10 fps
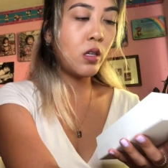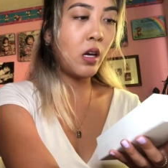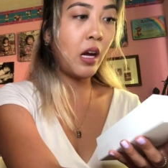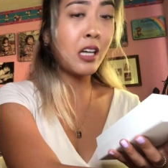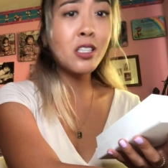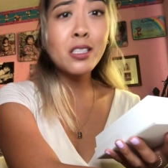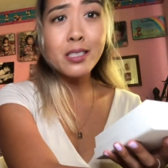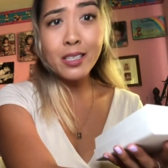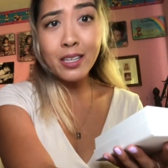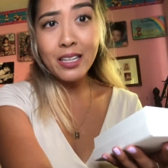I actually
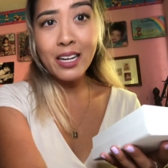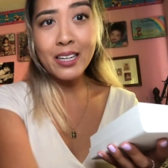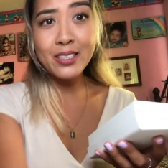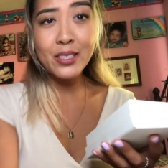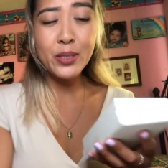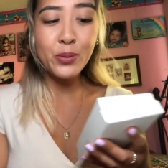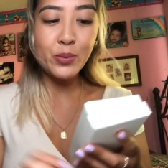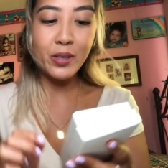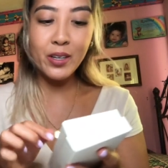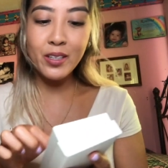did
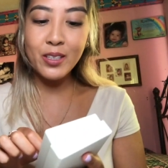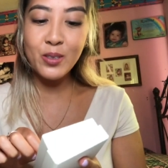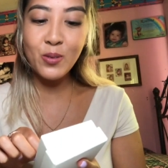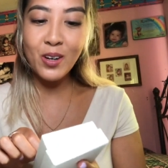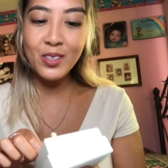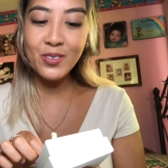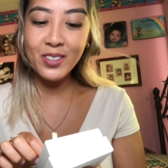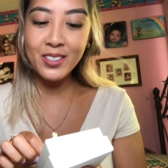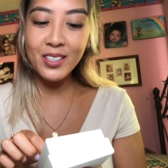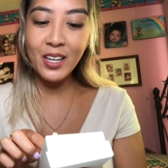wear this watch
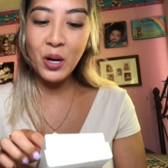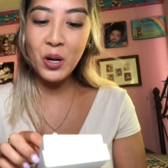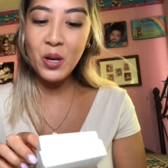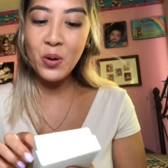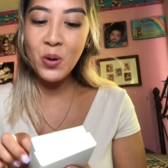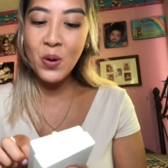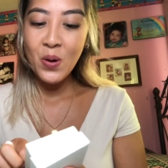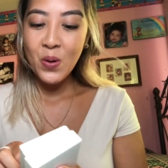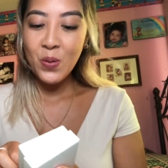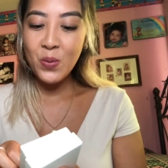recently. I couldn't
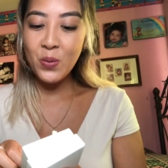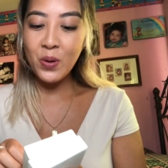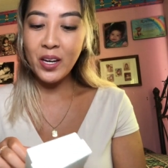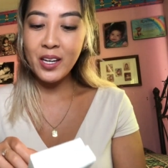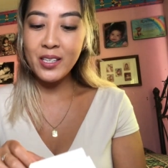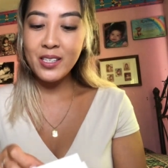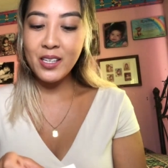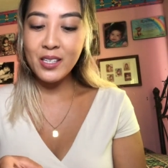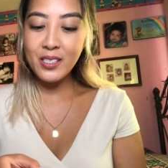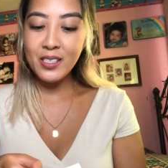wait
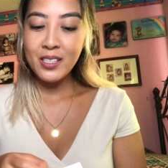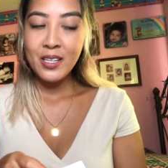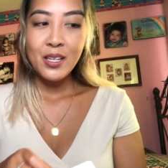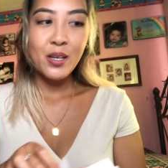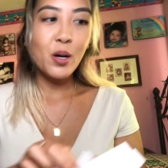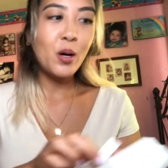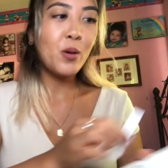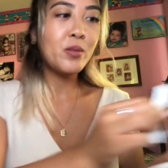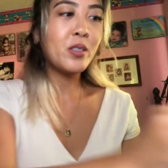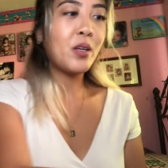
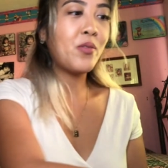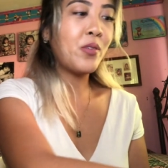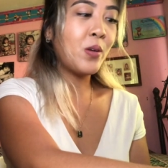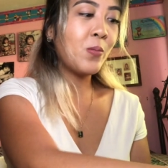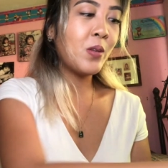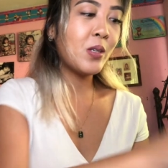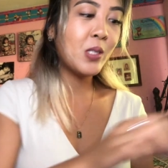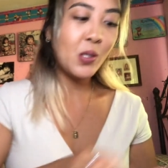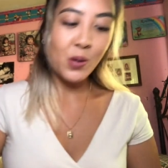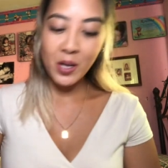till I filmed this,
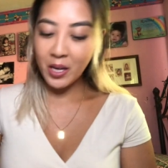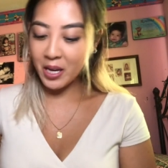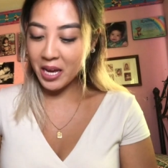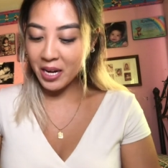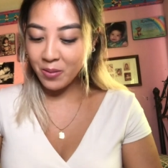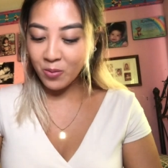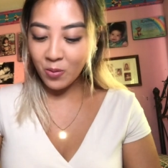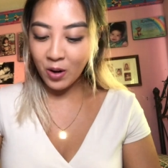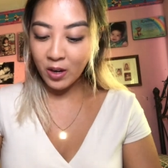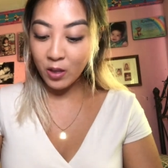so I ended up
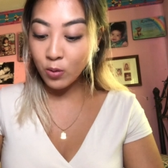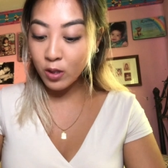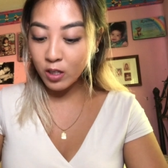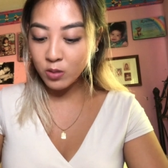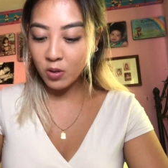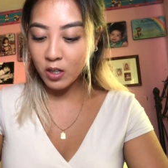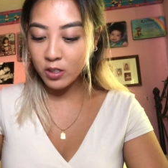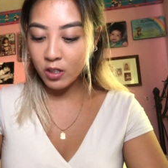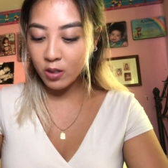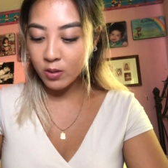wearing only this watch.
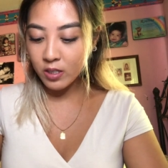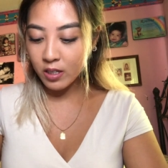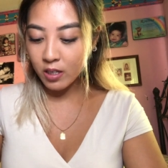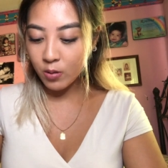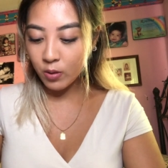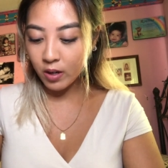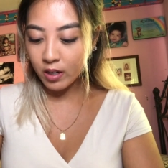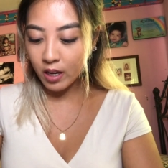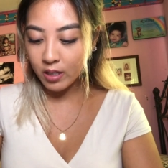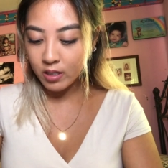The other ones I didn't wear
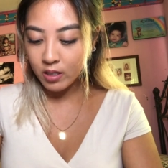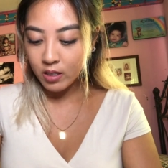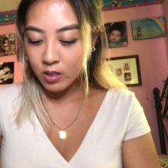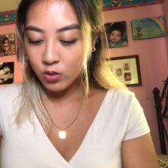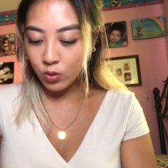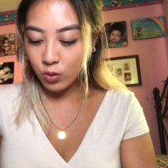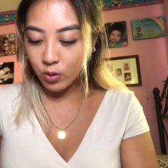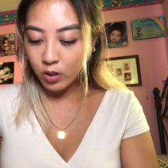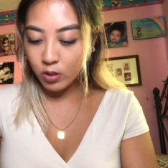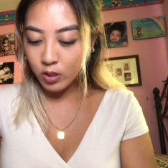yet, so
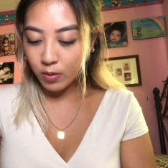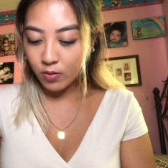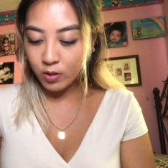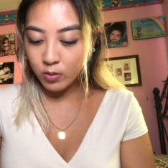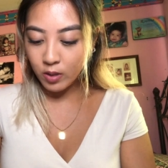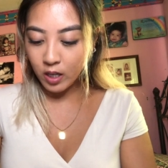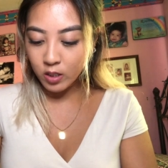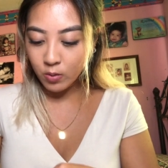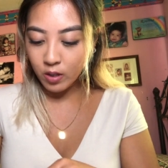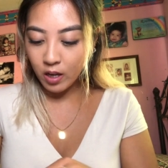you'll see my first
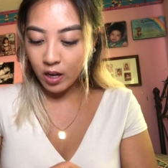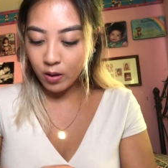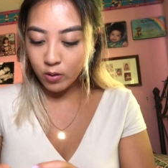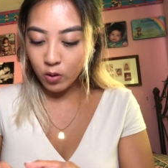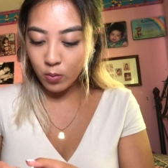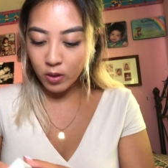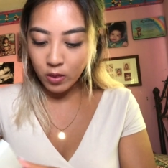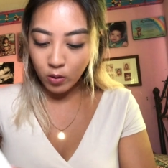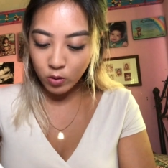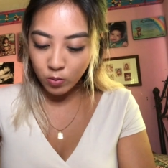reaction when I opened
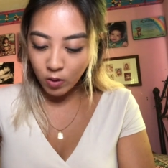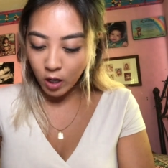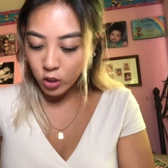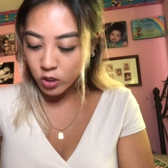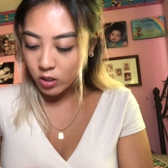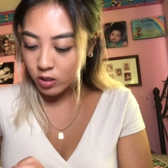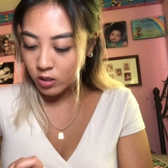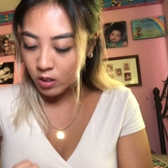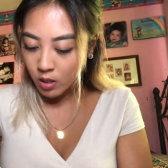those watches.